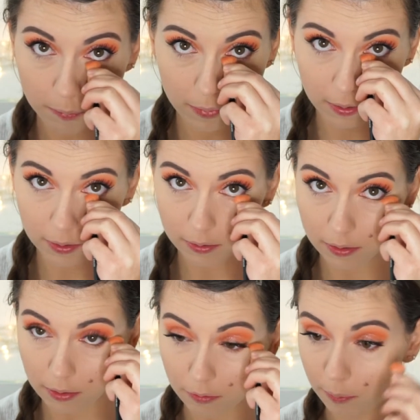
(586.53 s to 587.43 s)

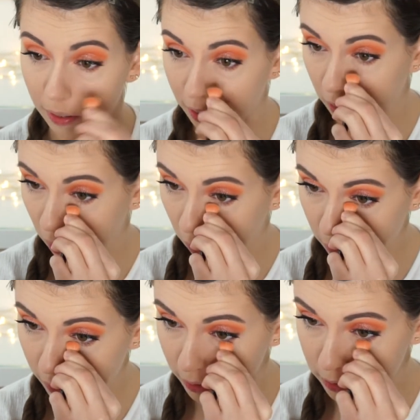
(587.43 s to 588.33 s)
underneath my lower
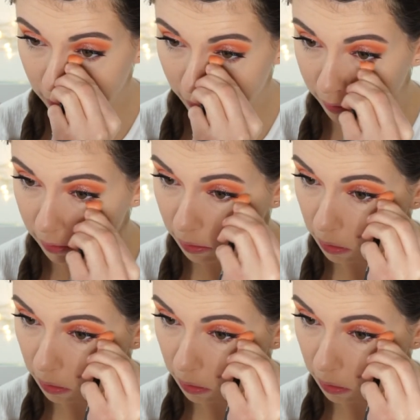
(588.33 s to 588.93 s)
lash line.